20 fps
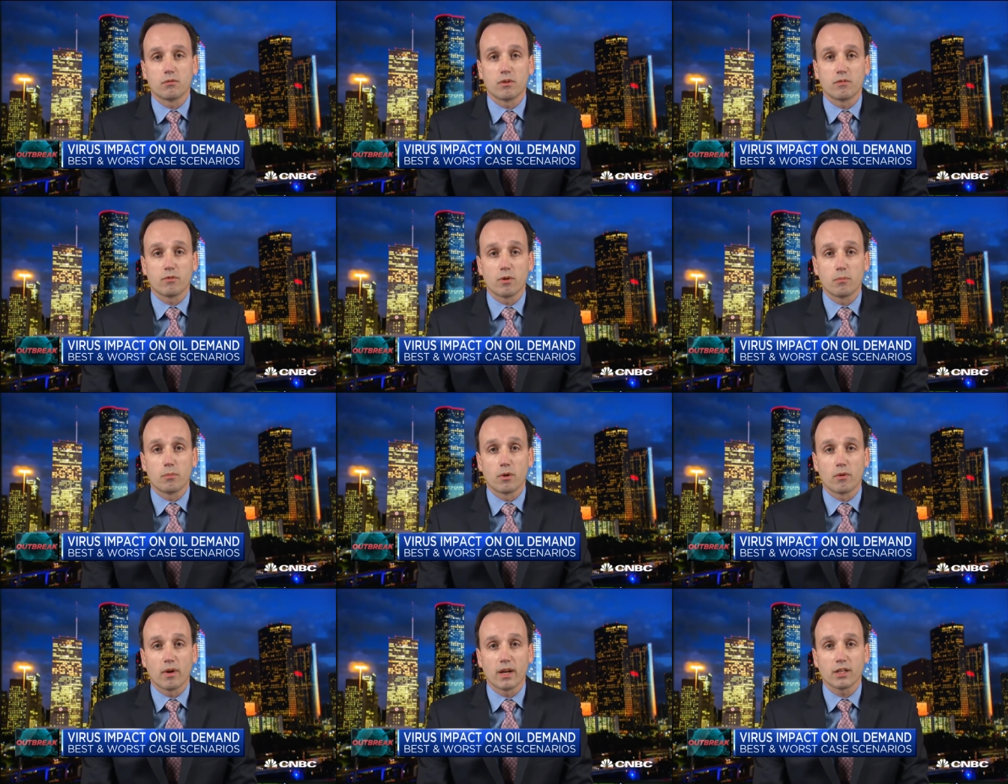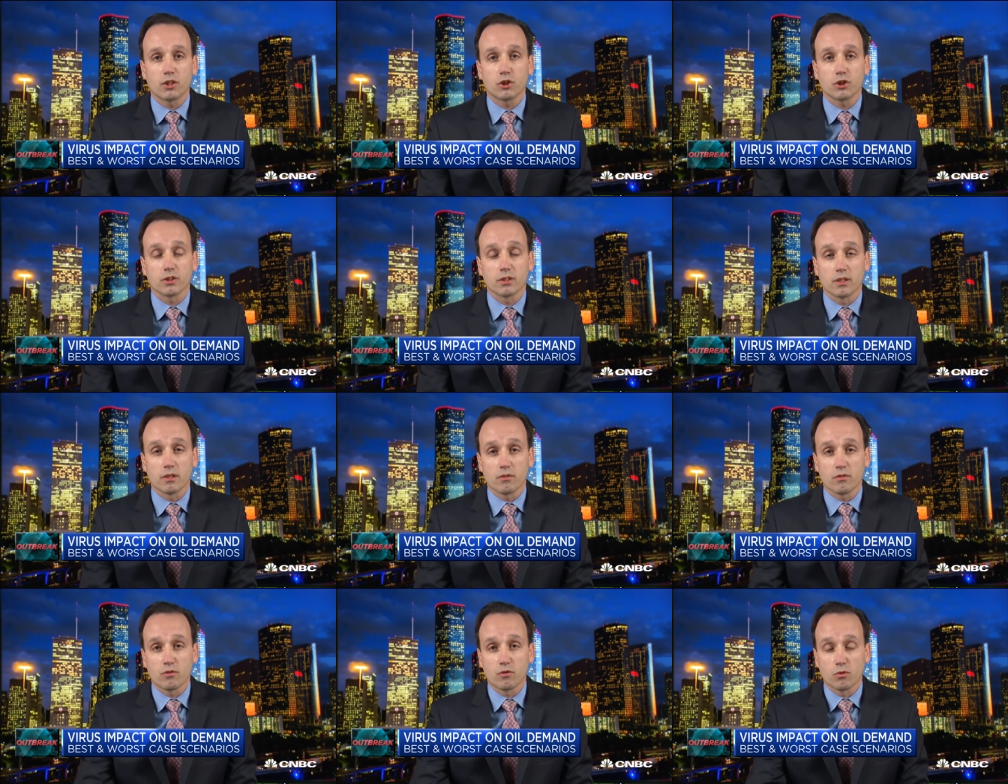
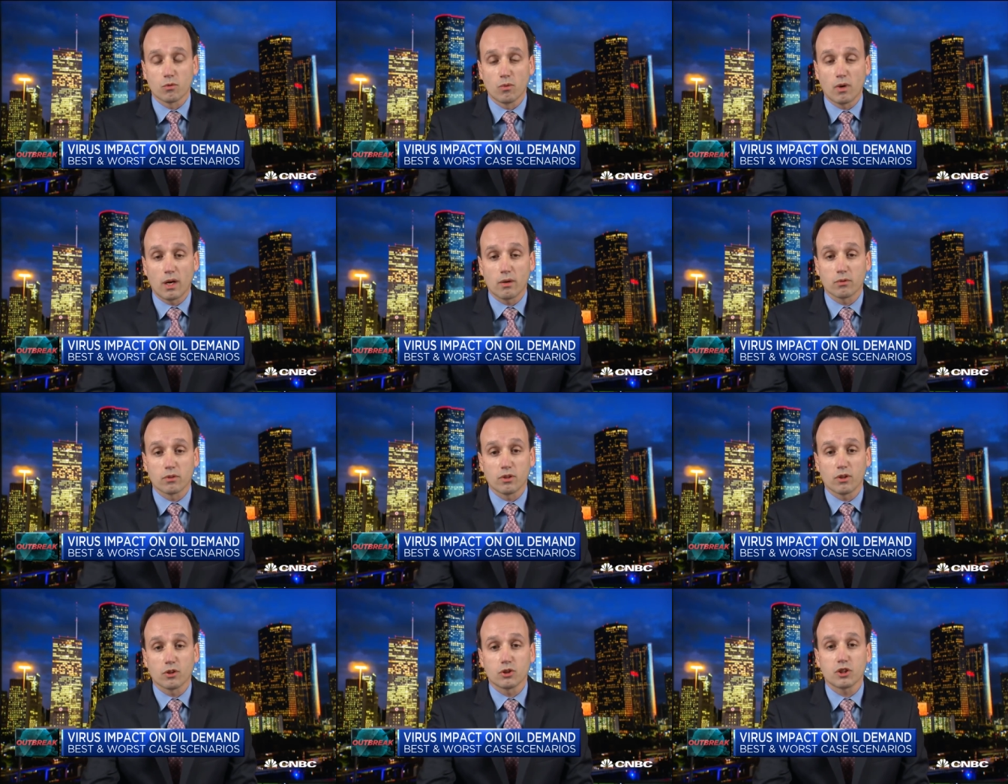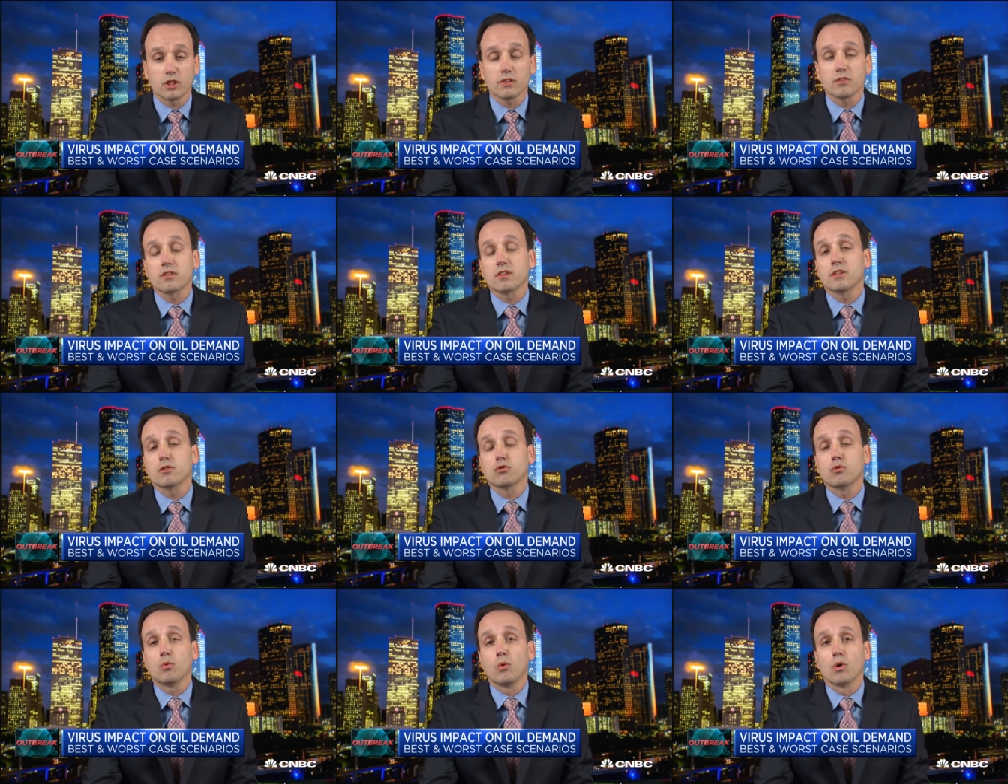reverberation throughout not just
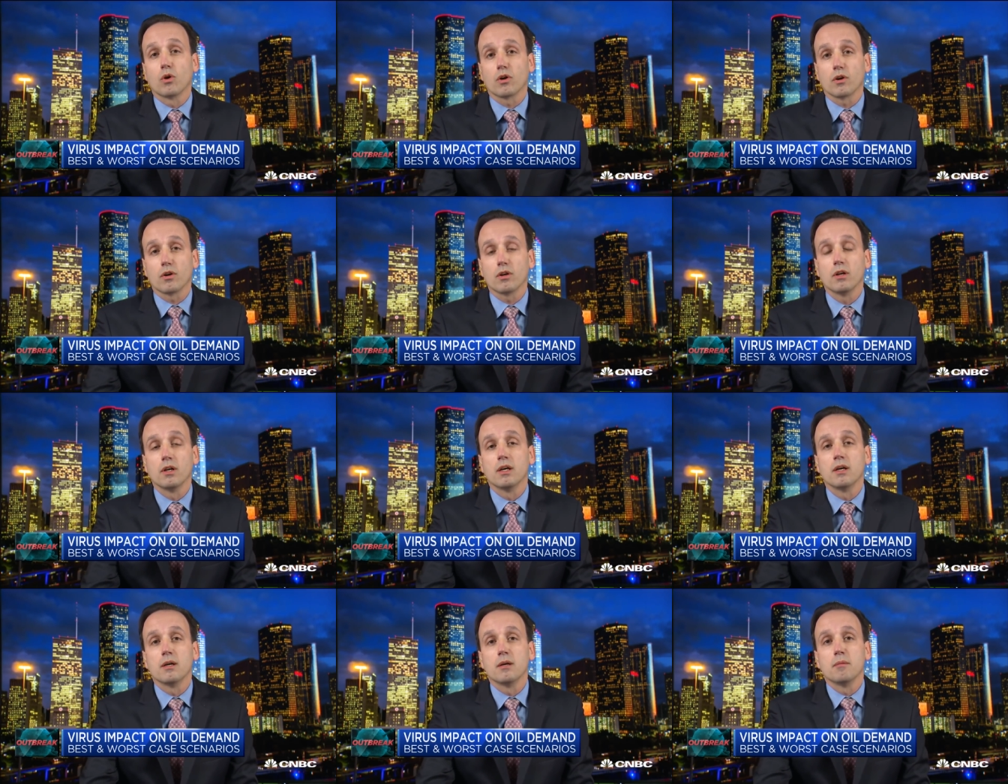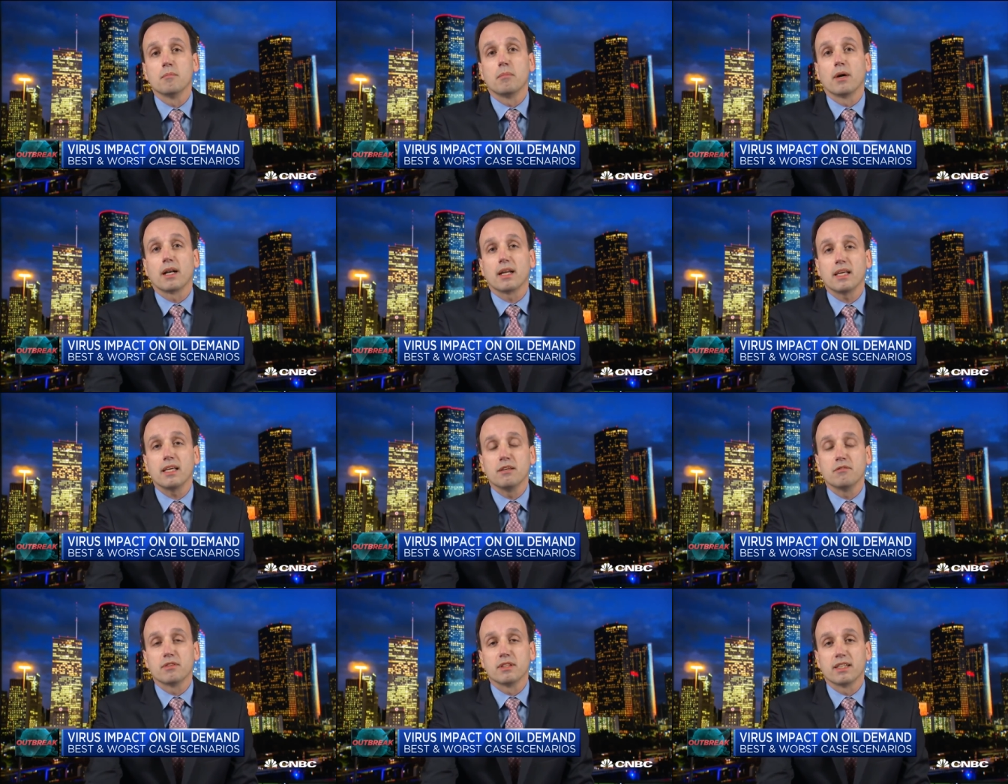this quarter, but
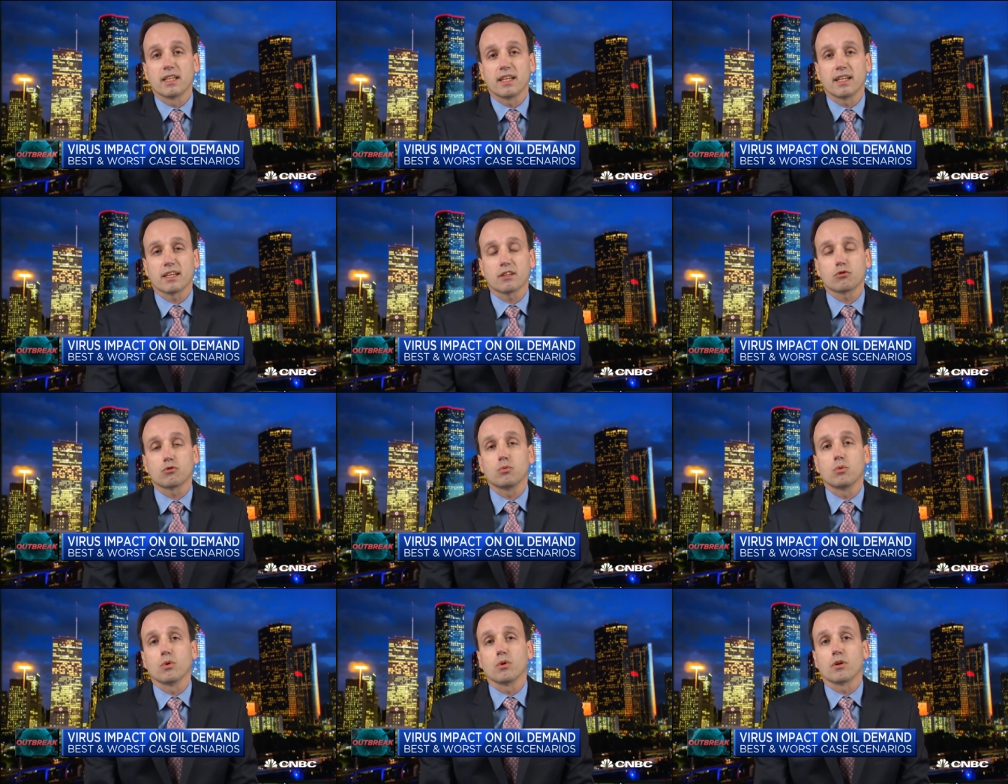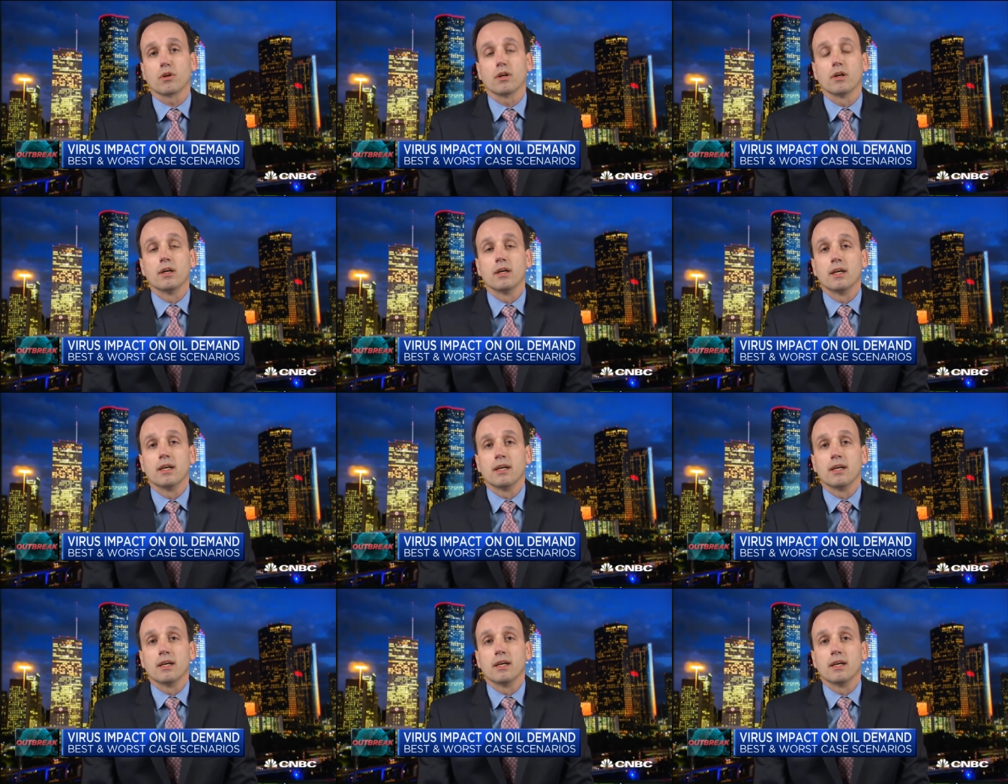even the next quarter.